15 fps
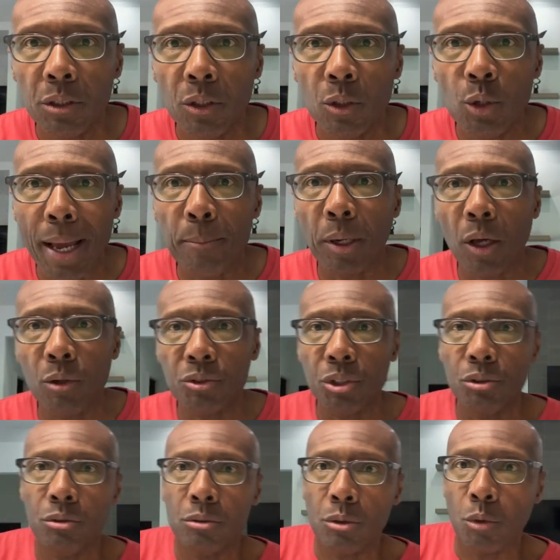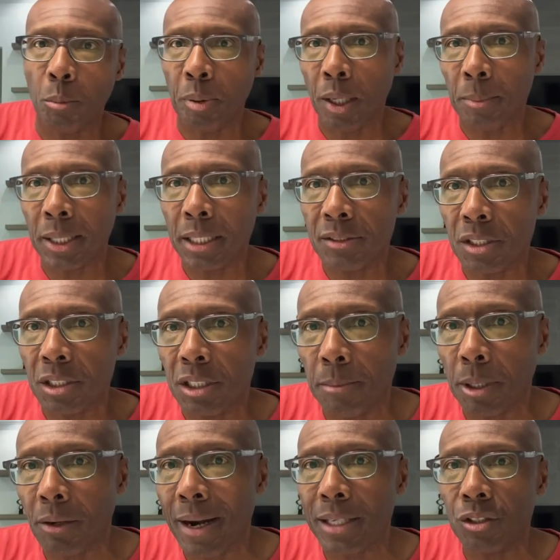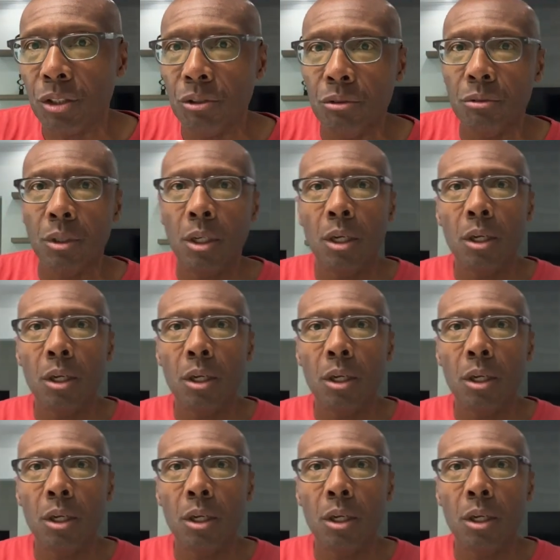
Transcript: Who that belonged to? Republicans and Democrats too?